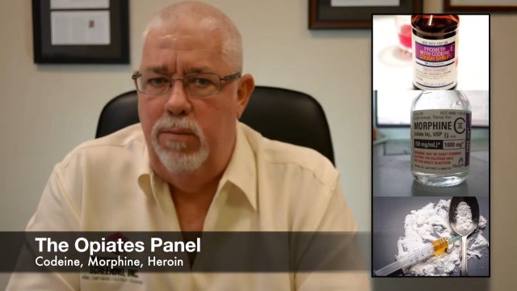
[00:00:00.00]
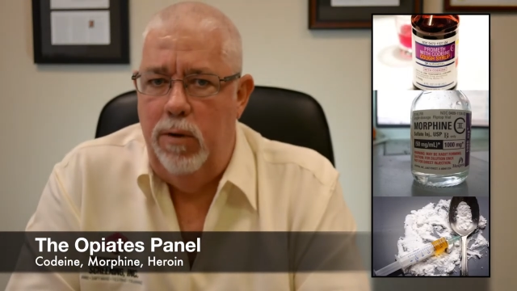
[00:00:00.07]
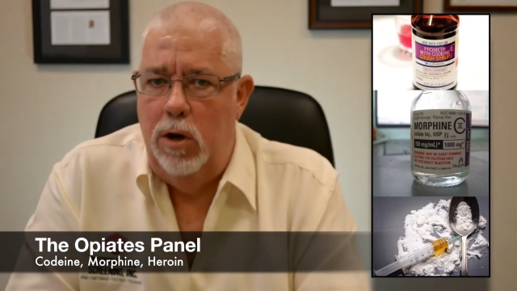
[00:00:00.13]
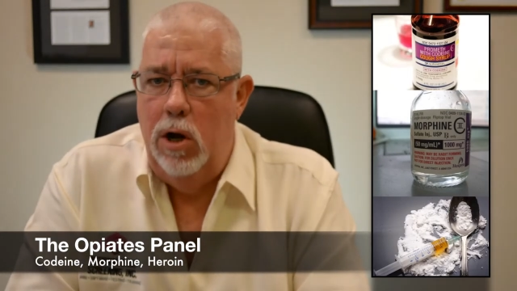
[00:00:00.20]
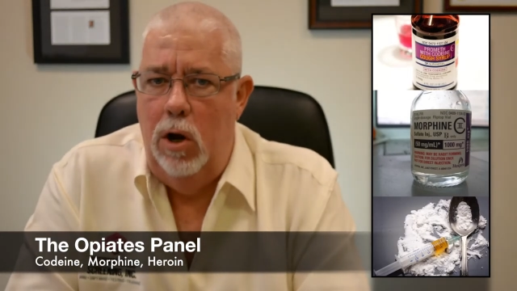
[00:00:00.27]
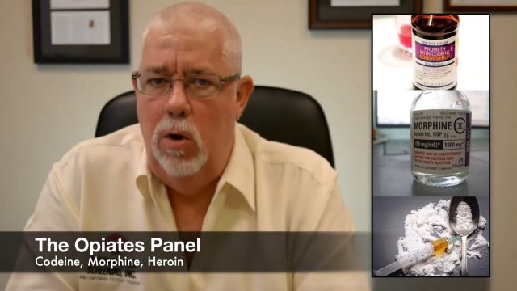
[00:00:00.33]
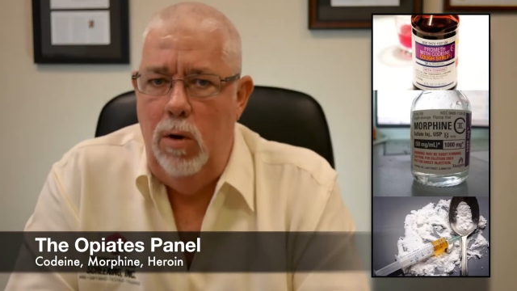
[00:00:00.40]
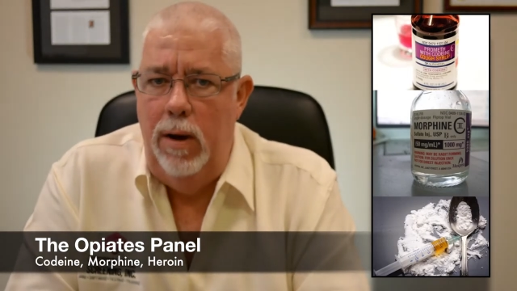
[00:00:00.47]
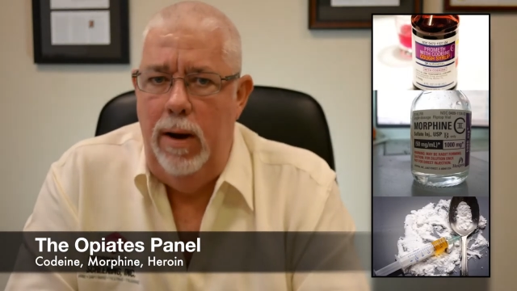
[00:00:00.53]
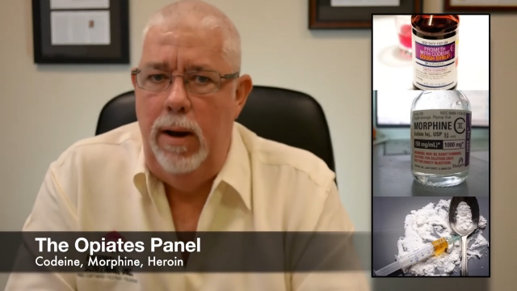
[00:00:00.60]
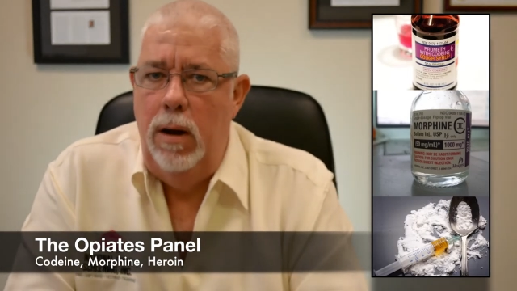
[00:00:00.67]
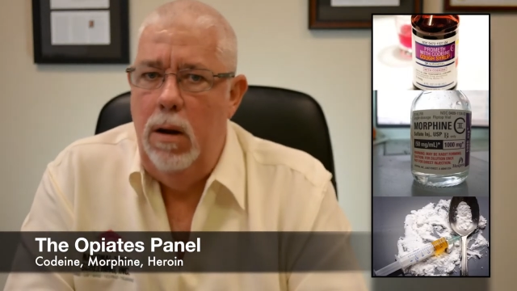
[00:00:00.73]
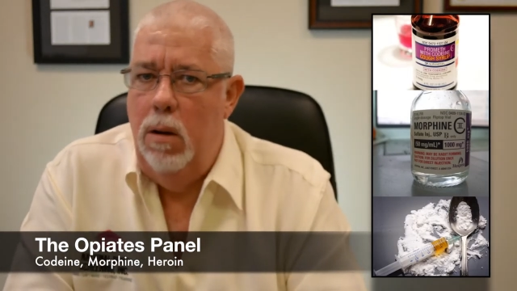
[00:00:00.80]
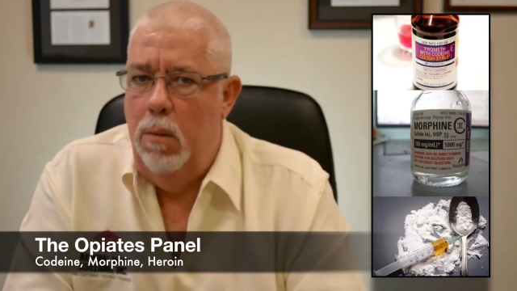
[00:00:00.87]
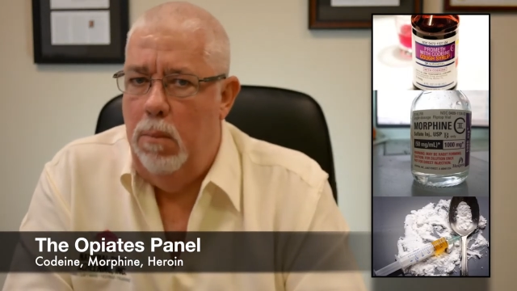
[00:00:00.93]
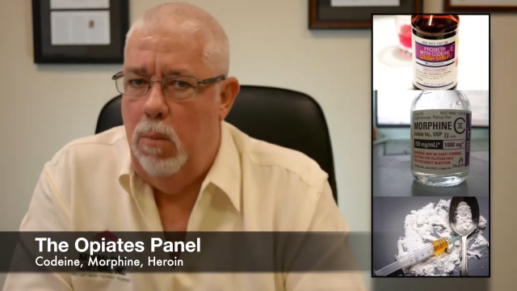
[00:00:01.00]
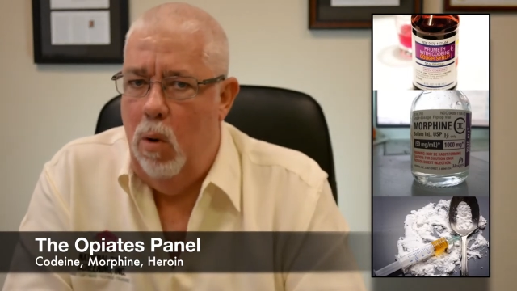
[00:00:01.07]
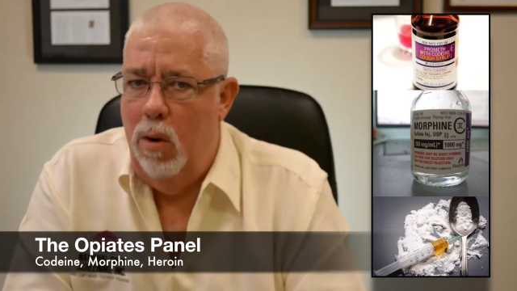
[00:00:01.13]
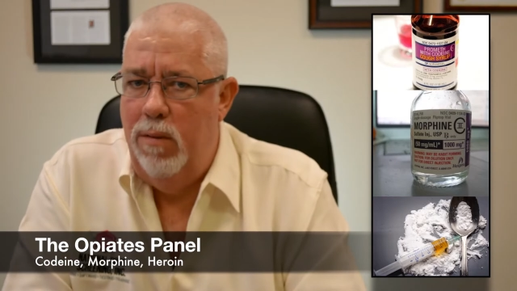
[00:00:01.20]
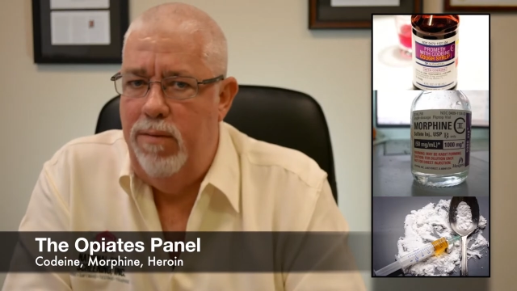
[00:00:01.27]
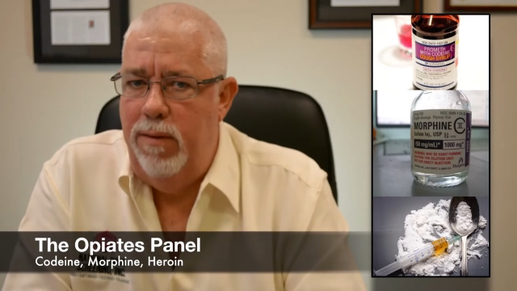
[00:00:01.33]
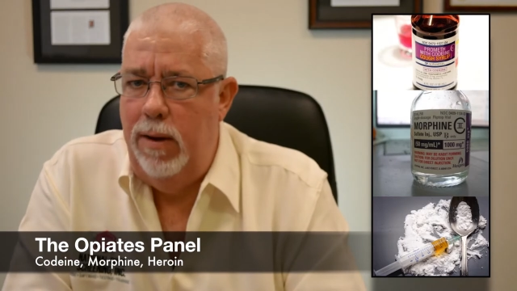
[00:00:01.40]
for codeine,
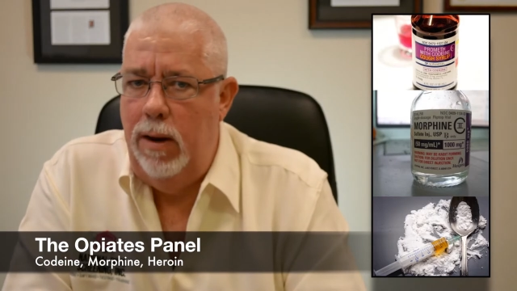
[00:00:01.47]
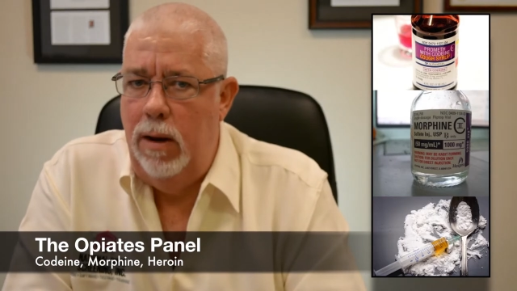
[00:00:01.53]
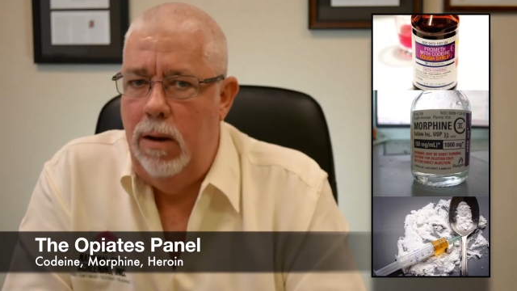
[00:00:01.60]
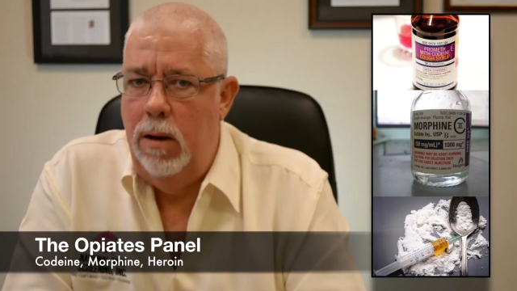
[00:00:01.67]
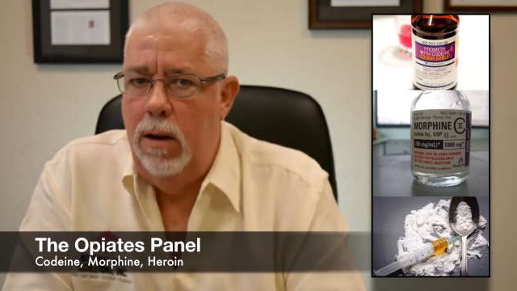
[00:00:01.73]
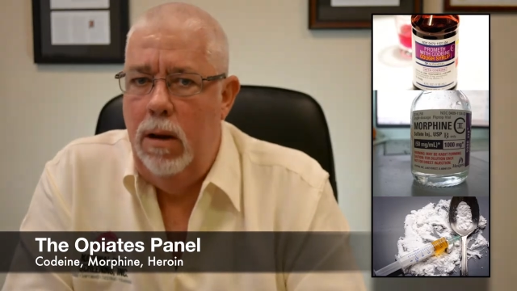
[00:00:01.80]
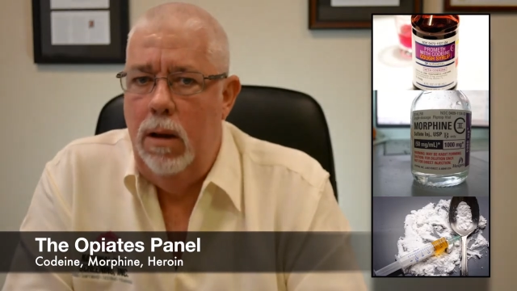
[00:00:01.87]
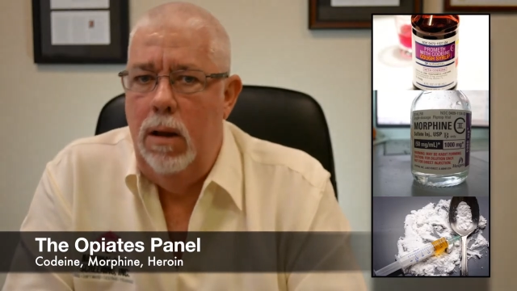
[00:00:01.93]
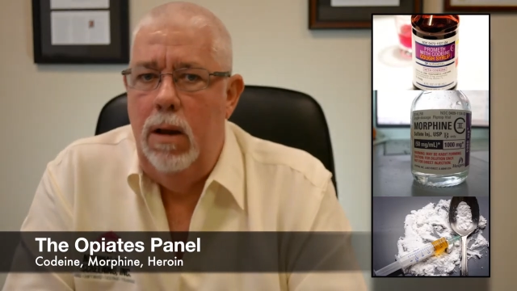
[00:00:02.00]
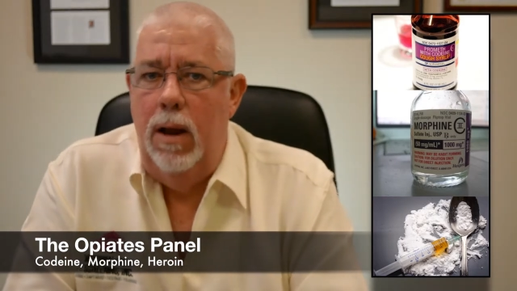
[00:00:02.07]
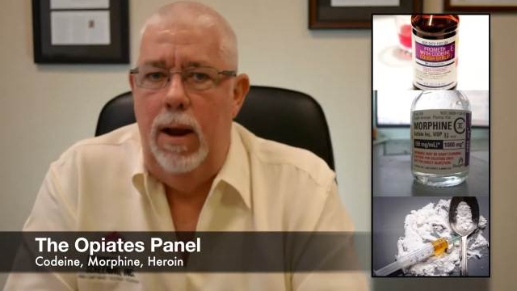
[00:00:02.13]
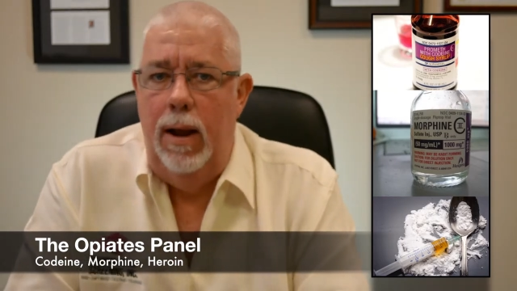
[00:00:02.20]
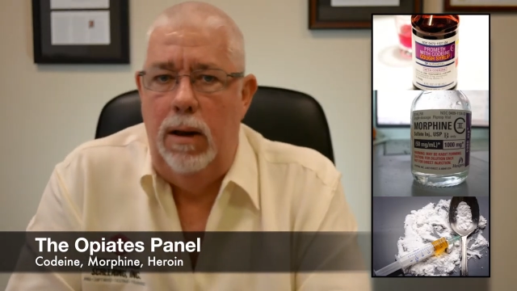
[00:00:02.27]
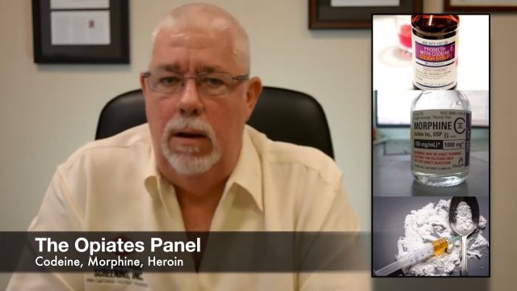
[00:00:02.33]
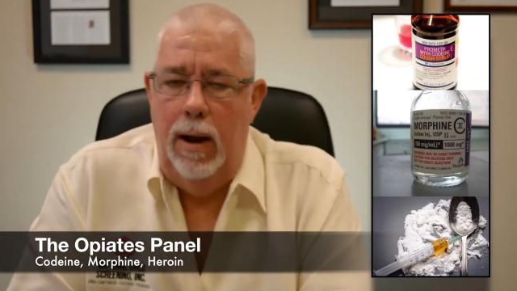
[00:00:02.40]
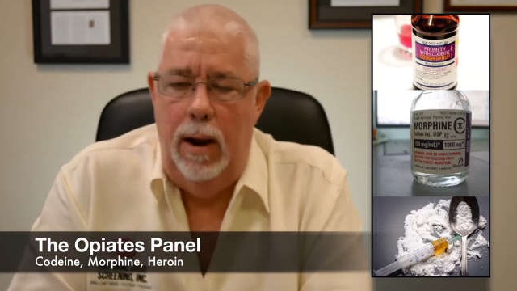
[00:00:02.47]
morphine, and